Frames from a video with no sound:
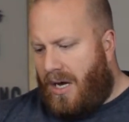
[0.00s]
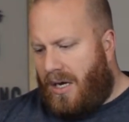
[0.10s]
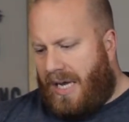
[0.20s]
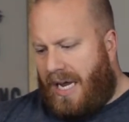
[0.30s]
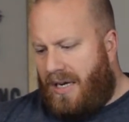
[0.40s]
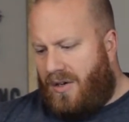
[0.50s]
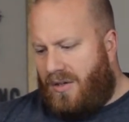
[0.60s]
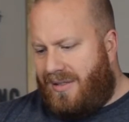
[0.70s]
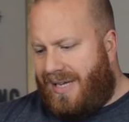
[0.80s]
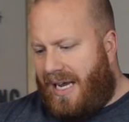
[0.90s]
Canned
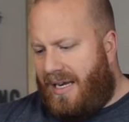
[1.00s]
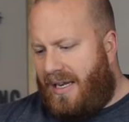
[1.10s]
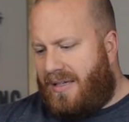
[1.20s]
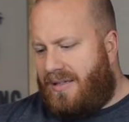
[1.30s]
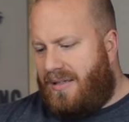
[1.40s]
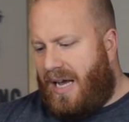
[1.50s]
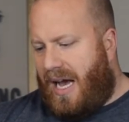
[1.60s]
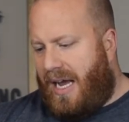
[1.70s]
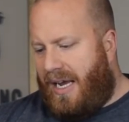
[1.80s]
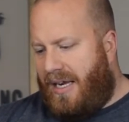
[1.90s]
on date is
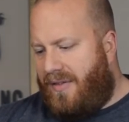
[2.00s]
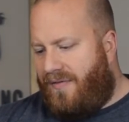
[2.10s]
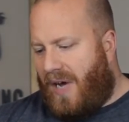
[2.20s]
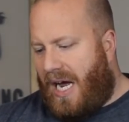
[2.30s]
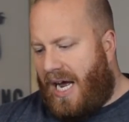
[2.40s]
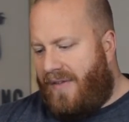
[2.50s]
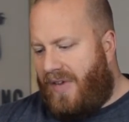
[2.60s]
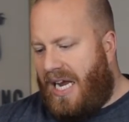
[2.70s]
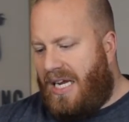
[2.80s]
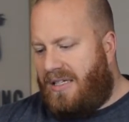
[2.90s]

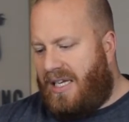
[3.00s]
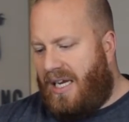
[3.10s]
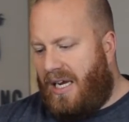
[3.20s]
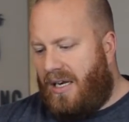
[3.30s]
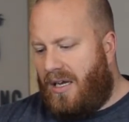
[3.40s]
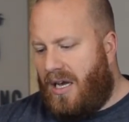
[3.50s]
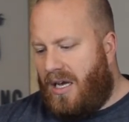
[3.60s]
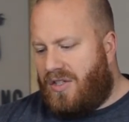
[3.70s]
9/5/18,